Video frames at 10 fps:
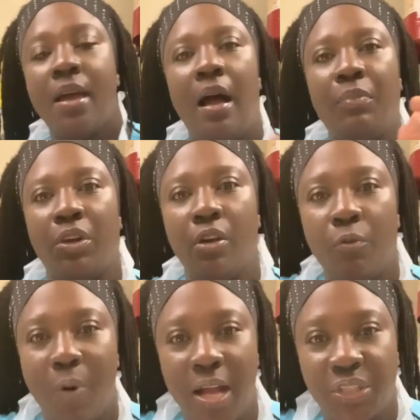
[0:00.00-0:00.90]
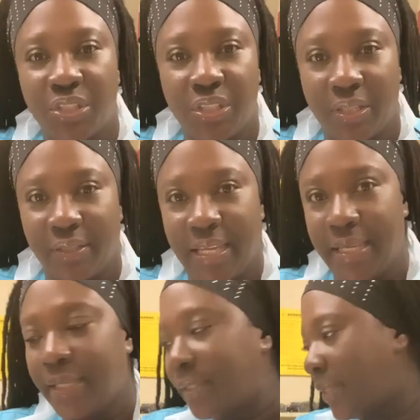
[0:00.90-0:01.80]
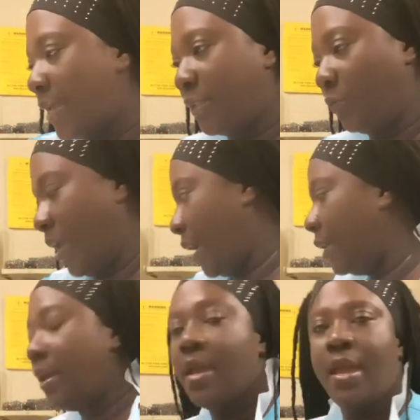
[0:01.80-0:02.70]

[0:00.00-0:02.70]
I'm gonna wash these as well,